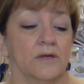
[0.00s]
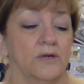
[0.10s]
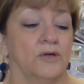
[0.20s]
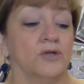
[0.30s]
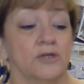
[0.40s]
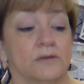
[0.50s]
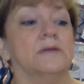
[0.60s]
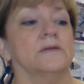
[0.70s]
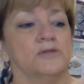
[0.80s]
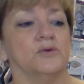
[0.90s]
could
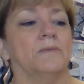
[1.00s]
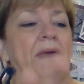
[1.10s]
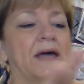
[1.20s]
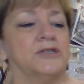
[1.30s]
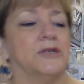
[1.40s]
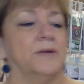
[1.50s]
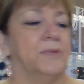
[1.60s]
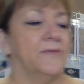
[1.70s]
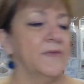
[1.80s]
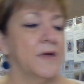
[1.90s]
do a mashup
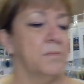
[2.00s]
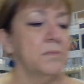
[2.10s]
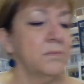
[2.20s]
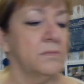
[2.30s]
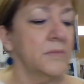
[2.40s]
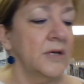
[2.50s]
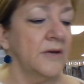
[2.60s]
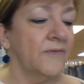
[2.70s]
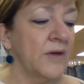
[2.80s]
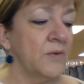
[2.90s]
of them
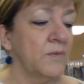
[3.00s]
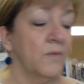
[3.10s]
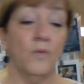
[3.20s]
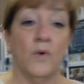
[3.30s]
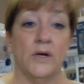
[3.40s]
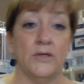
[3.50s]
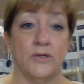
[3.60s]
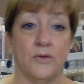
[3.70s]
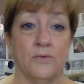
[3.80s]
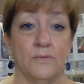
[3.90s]
if they wanted
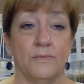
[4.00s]
to.